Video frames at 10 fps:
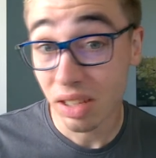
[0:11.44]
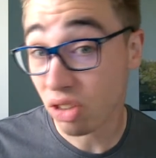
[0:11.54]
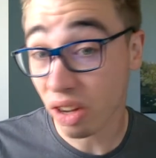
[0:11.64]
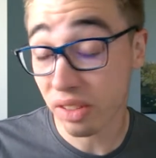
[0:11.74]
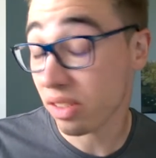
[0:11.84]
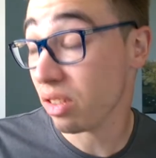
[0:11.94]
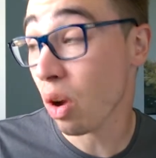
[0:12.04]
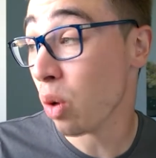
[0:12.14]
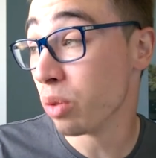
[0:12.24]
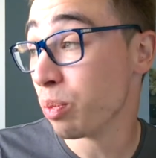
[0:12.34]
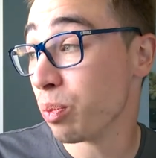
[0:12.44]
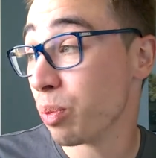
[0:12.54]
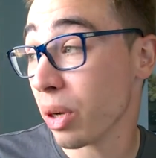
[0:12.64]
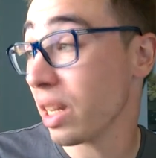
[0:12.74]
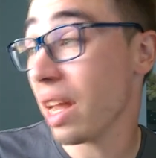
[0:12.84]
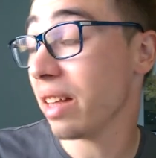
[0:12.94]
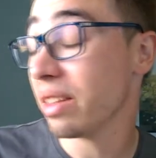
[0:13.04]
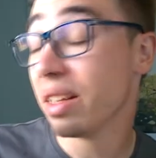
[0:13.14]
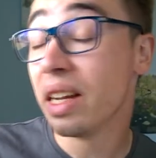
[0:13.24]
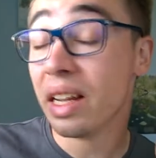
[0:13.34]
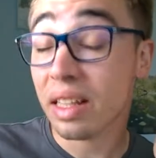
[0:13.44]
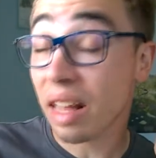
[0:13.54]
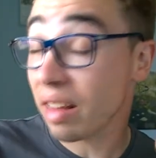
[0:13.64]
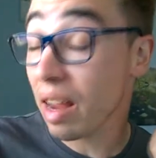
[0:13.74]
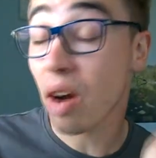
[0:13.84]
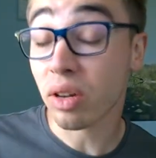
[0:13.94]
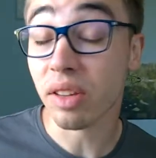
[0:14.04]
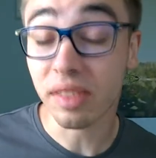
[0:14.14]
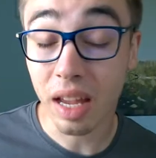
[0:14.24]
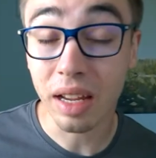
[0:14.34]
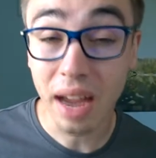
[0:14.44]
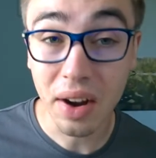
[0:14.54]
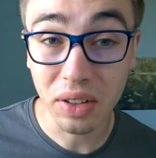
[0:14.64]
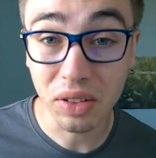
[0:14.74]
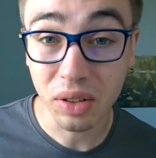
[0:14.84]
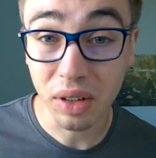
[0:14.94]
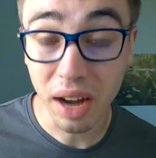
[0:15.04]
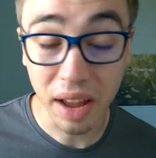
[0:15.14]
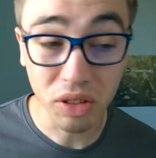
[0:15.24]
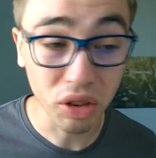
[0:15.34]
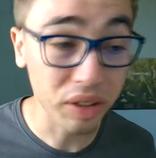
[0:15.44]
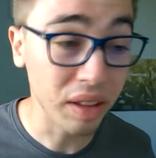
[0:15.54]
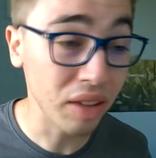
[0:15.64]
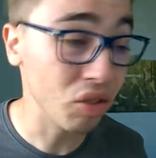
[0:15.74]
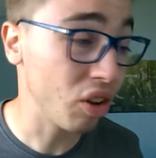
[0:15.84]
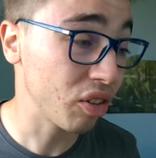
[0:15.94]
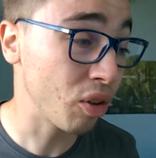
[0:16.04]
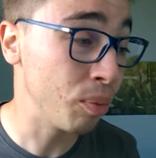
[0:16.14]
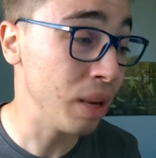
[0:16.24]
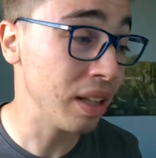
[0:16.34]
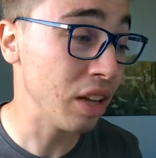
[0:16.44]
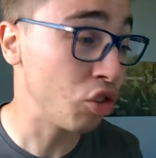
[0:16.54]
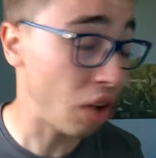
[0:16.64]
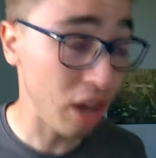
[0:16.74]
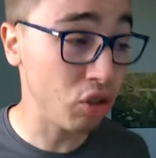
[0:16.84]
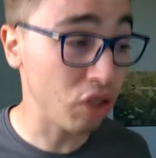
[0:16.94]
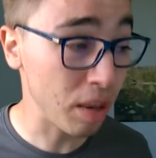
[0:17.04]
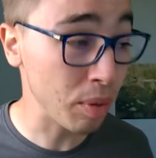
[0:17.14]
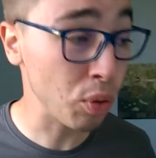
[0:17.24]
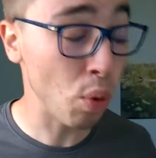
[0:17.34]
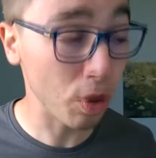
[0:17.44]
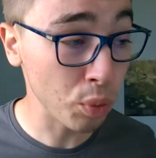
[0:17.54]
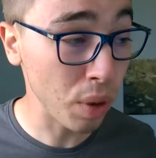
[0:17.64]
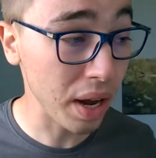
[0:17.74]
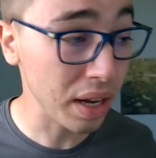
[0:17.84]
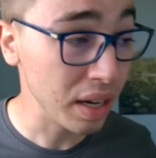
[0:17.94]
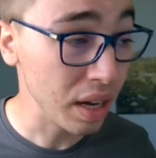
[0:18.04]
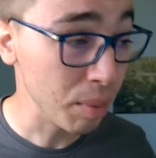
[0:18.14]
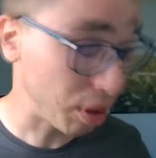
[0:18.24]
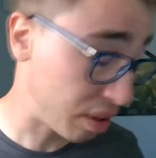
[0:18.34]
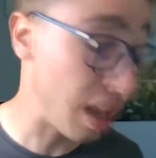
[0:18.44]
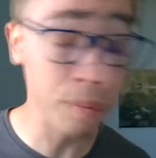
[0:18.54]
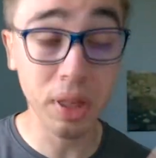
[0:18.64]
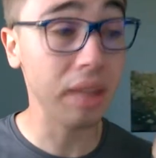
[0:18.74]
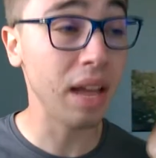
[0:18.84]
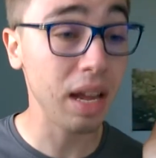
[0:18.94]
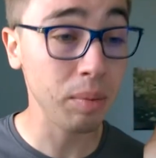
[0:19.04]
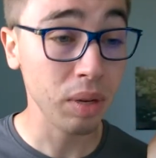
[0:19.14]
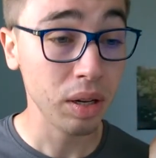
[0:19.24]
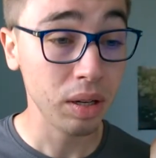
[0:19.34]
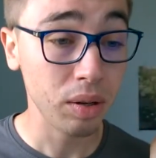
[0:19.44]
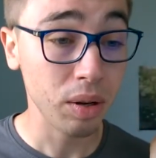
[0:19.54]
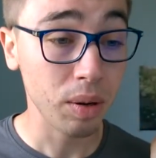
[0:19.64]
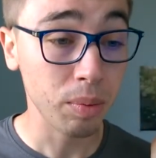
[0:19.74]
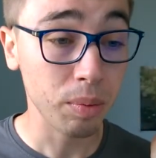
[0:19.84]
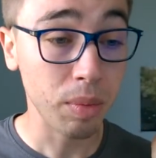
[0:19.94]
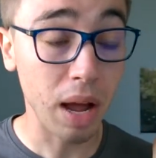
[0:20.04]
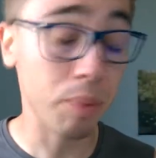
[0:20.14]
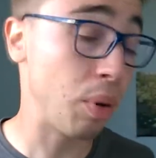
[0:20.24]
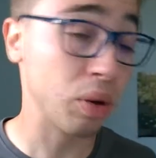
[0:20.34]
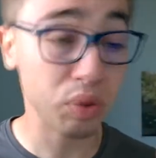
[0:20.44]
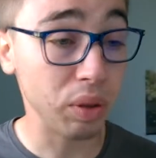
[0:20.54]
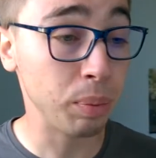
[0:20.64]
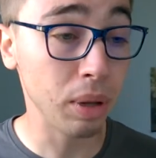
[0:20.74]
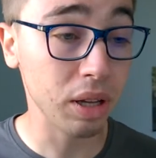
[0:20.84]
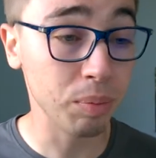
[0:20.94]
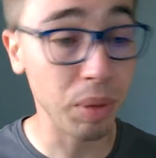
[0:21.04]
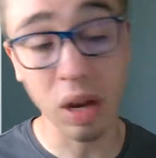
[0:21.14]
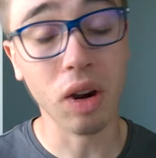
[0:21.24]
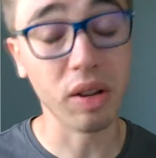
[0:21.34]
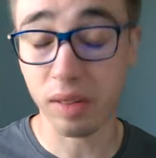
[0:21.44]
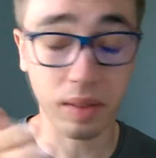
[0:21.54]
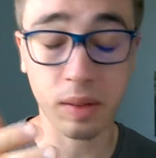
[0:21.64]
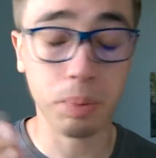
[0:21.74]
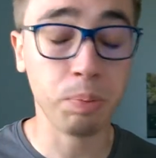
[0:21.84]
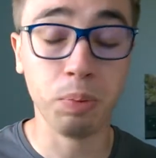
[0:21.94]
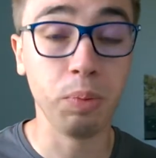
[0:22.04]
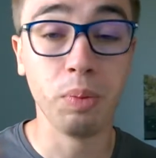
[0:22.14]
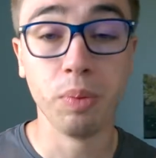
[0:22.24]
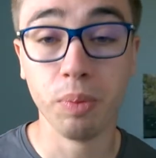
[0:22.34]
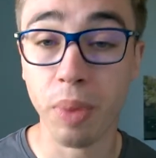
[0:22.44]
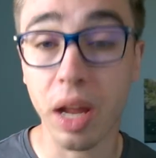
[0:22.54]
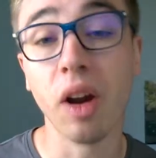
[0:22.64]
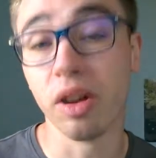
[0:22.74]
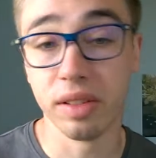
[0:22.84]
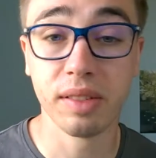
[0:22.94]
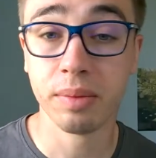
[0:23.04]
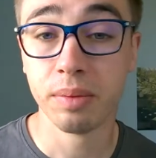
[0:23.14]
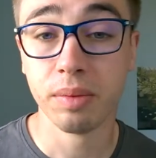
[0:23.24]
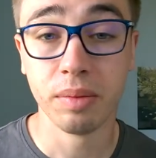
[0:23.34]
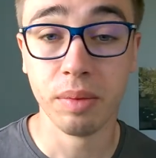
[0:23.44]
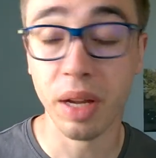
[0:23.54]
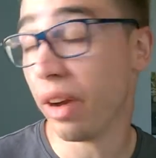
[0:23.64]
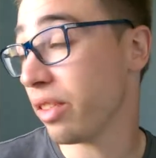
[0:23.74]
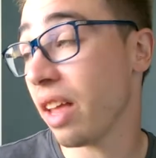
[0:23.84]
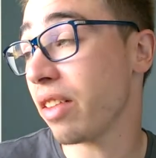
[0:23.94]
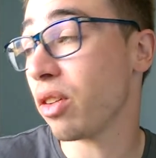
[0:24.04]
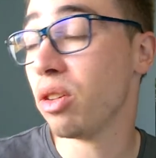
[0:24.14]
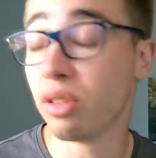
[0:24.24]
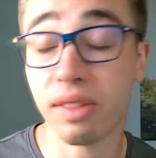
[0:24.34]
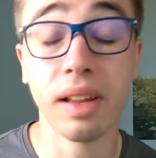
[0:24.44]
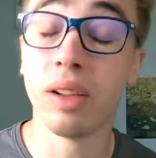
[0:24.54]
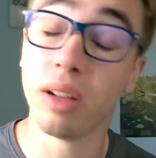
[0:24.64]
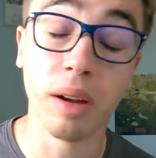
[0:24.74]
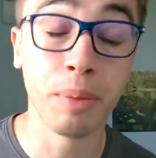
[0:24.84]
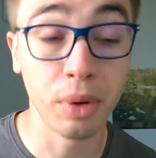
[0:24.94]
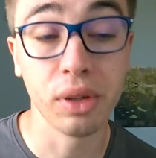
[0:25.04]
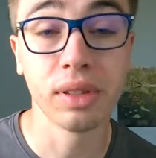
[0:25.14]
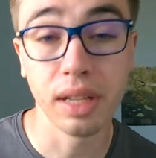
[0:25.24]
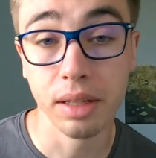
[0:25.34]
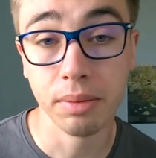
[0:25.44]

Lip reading: Just don't pretend that they are the same character and then just completely change them in one way, but keep the name and part of the plot because that's going to sell, apparently.